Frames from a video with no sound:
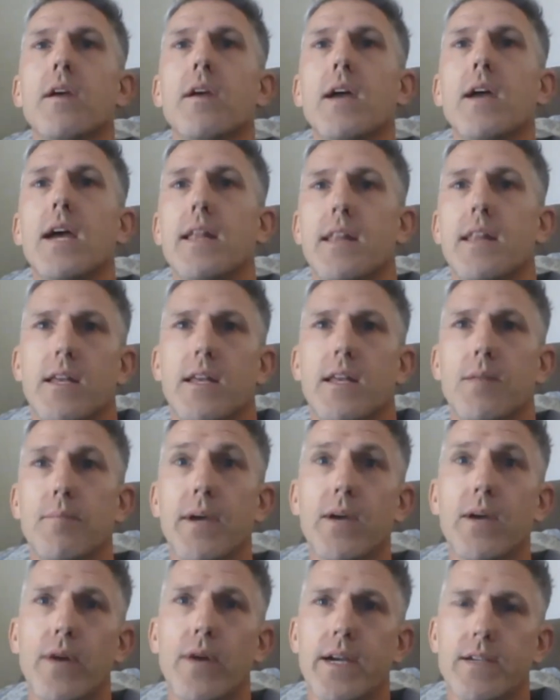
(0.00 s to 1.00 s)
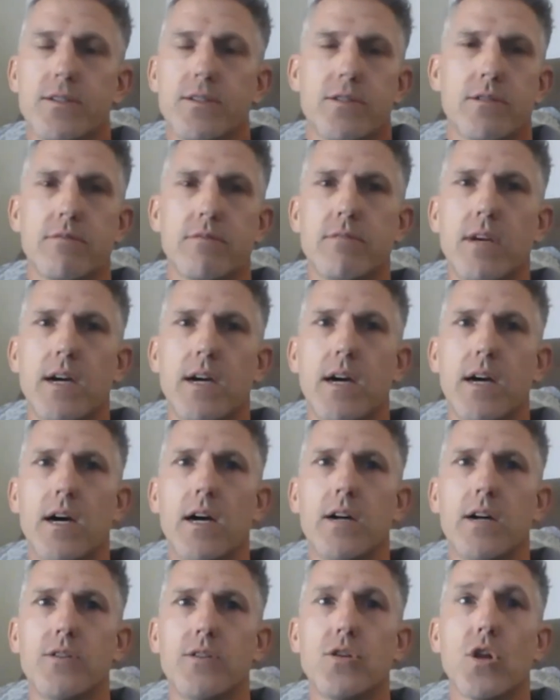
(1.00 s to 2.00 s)
And then in big ways,
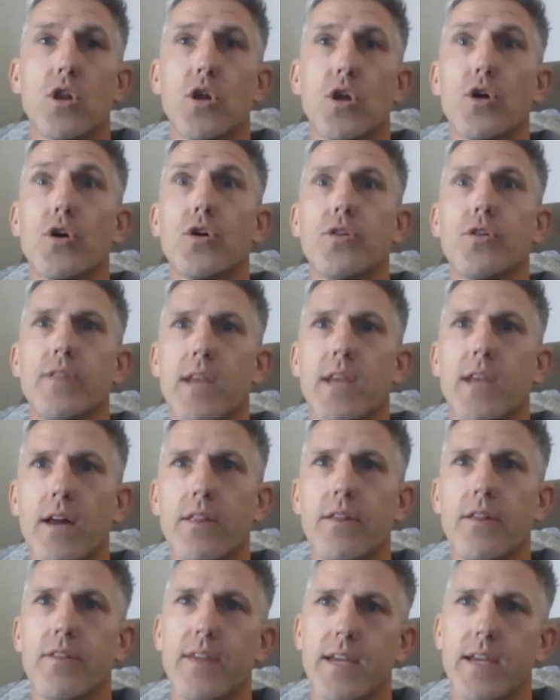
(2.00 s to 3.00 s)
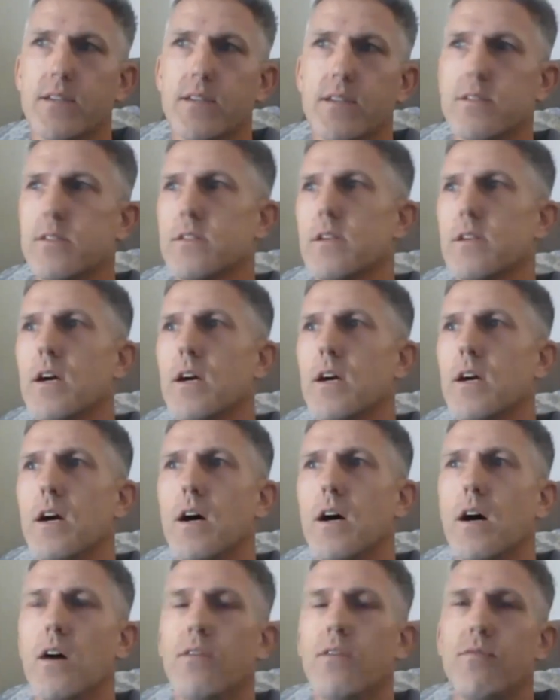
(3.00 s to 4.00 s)
to learn the other things
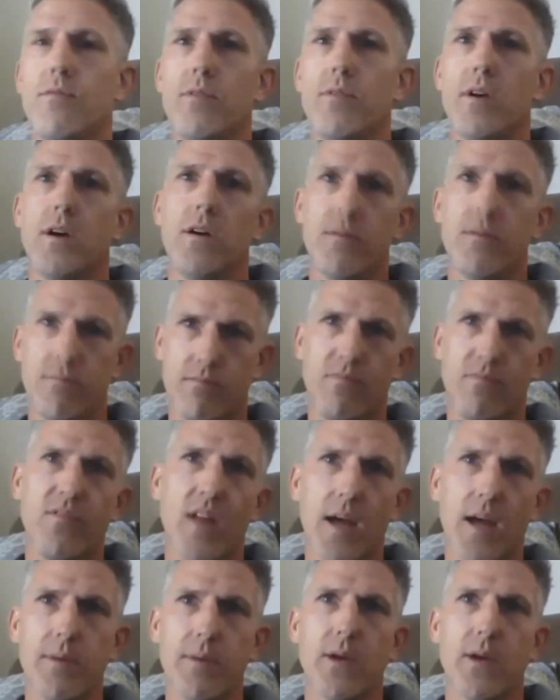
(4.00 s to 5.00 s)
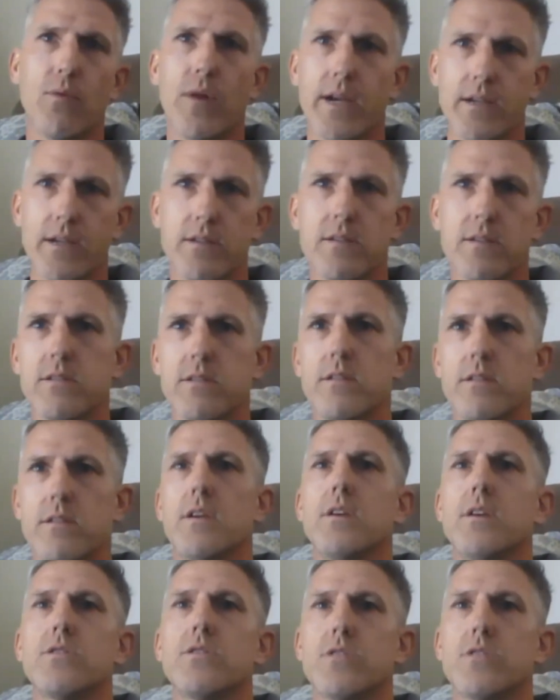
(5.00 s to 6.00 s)
of flying big ways,
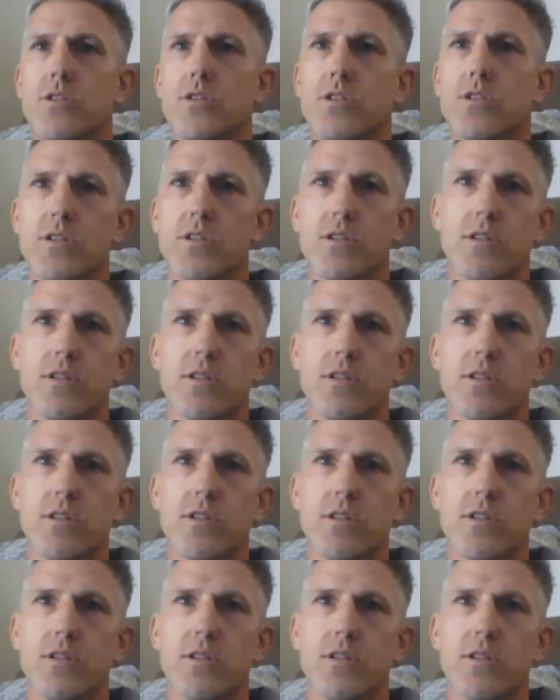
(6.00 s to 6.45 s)
such as